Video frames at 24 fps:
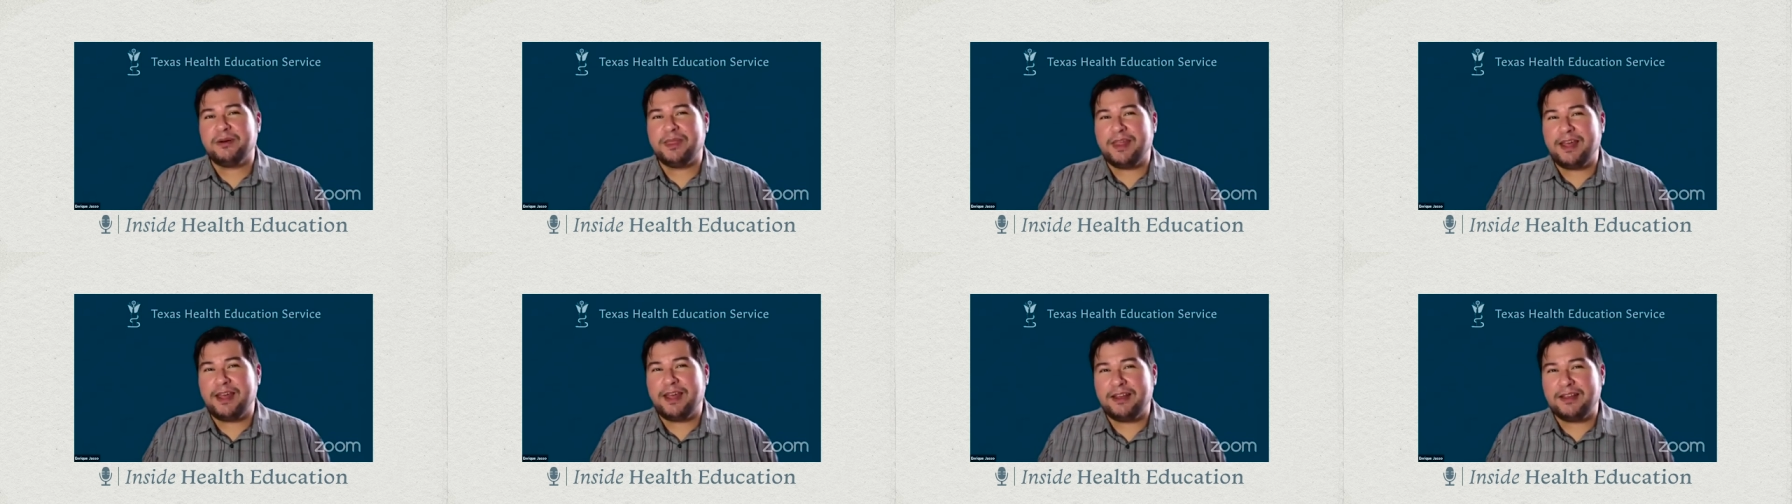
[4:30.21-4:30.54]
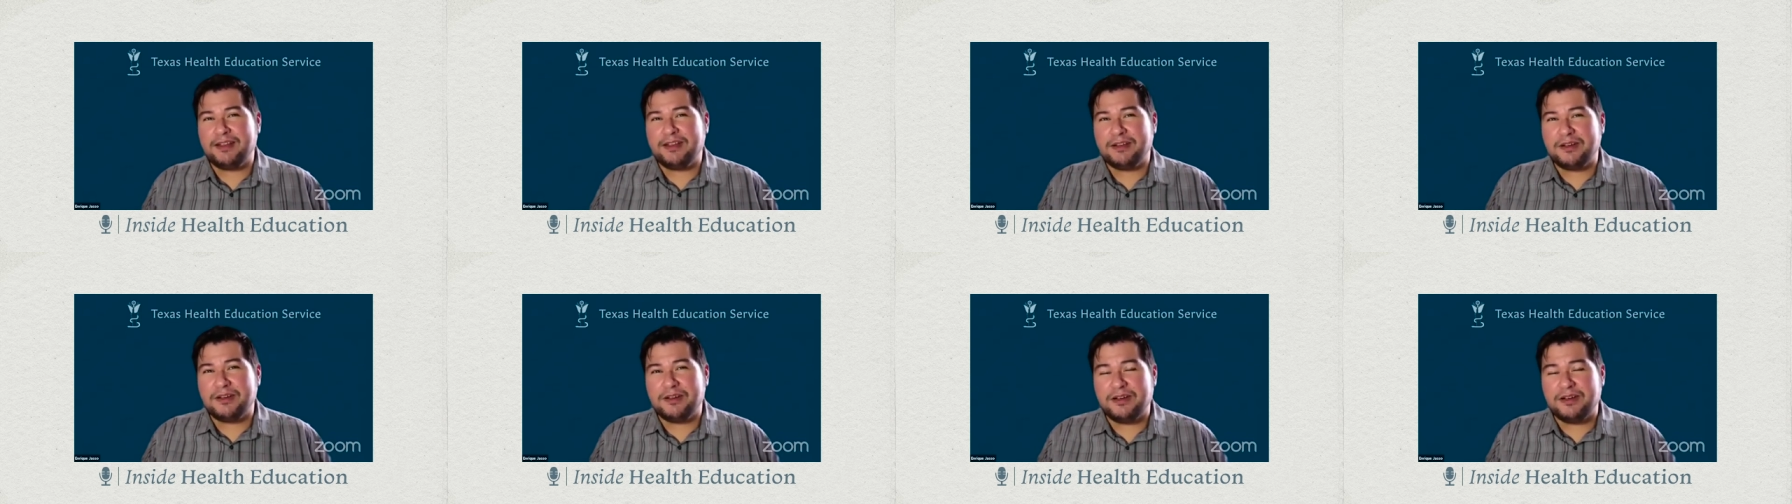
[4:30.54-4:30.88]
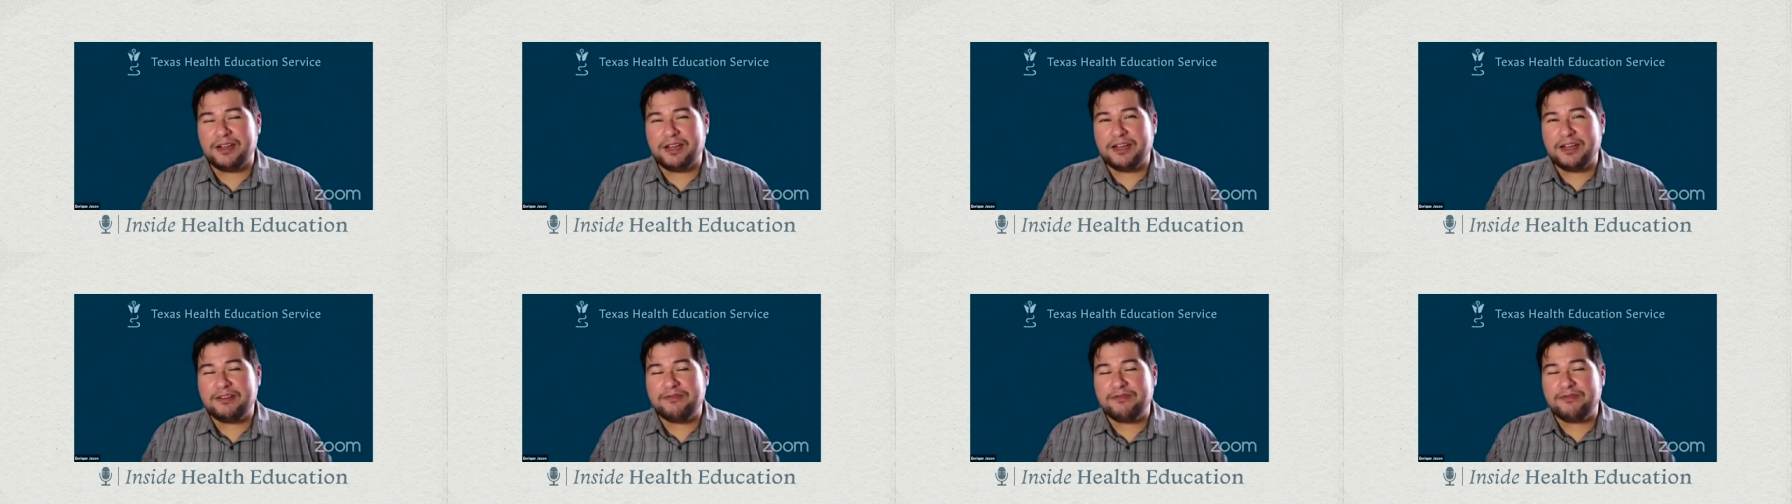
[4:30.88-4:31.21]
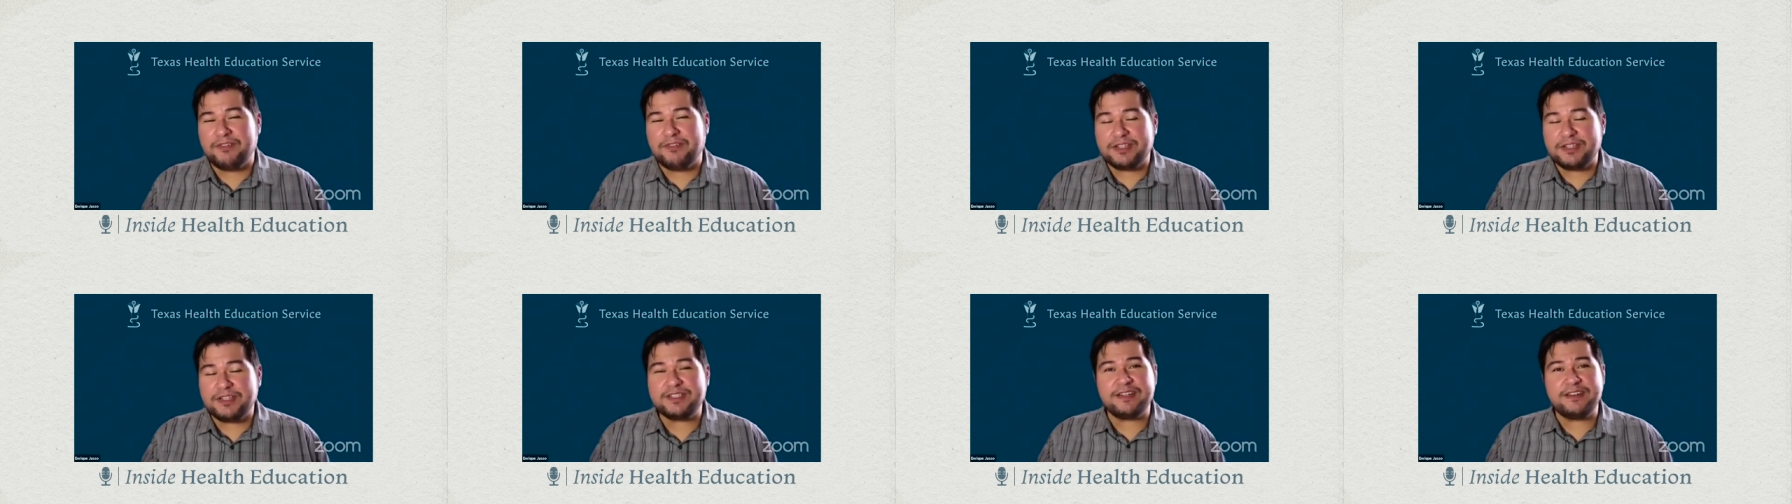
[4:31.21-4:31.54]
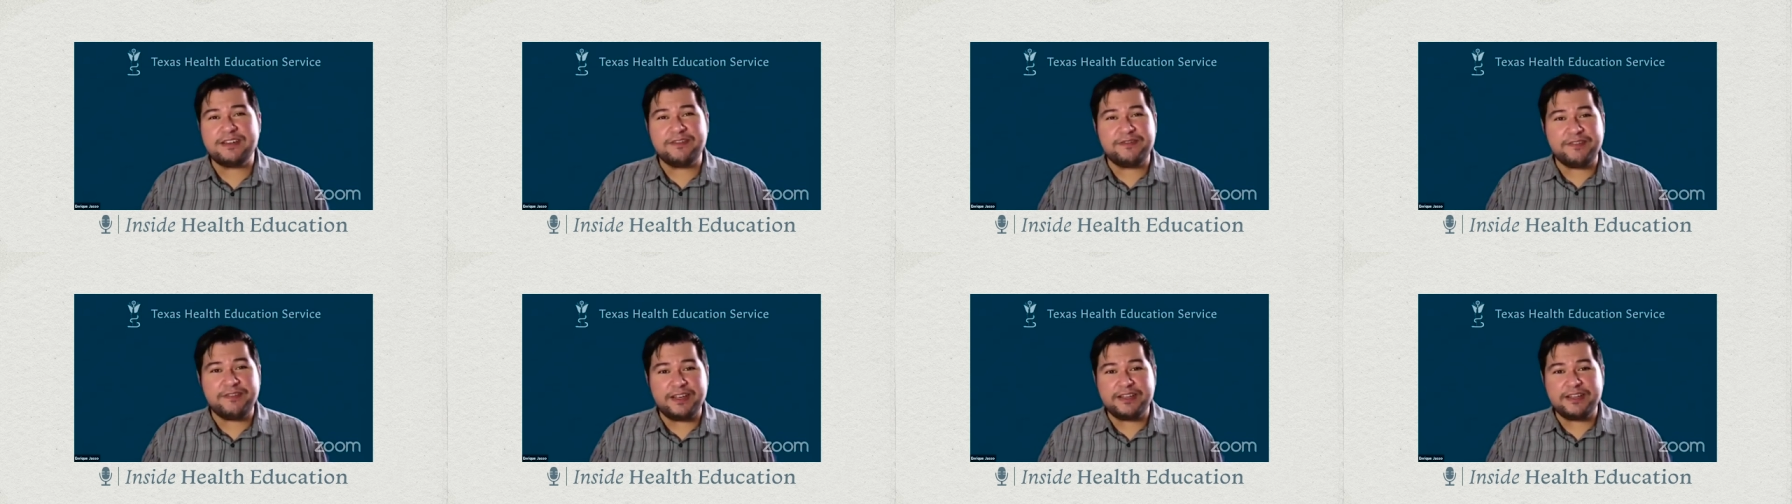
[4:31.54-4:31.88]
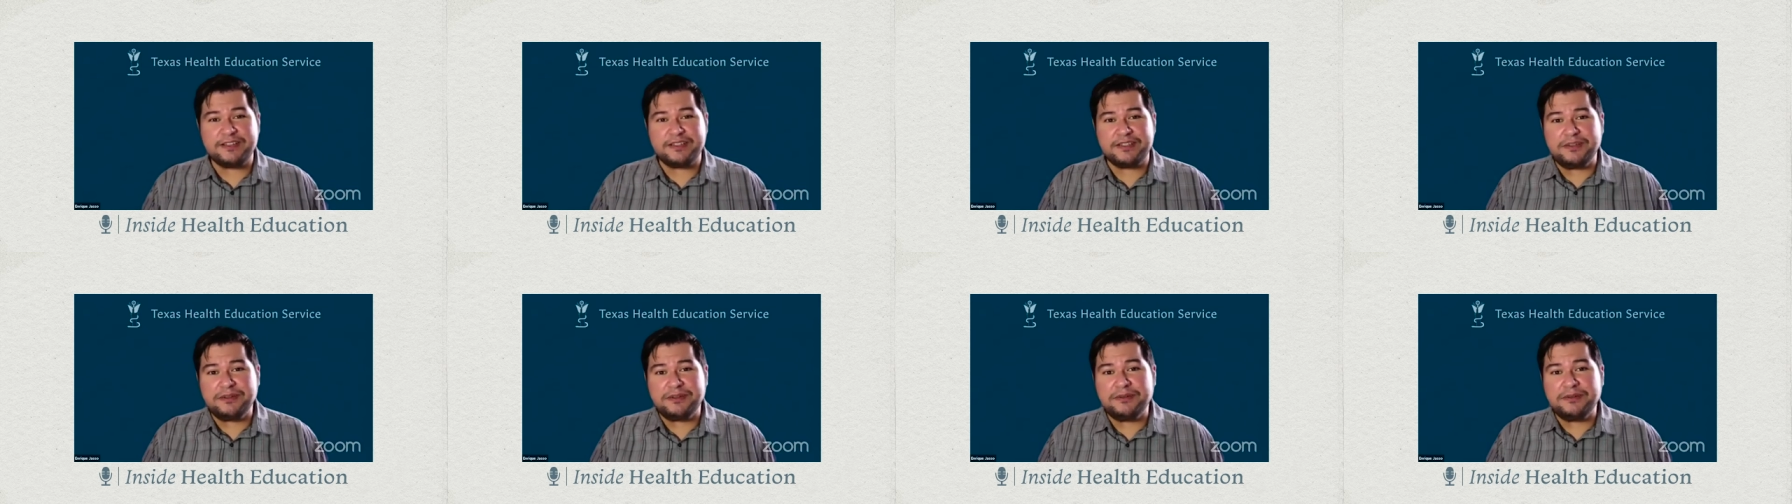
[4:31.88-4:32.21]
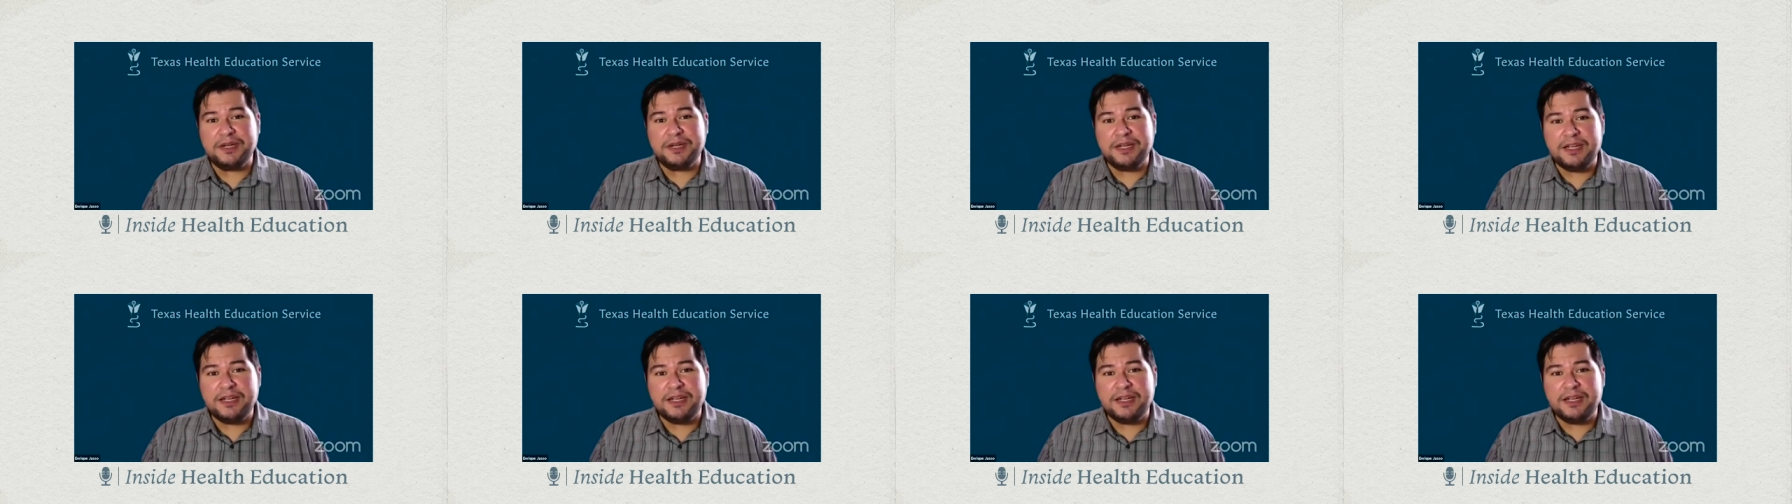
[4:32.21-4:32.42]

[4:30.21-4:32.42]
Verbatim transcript: that could adversely affect you.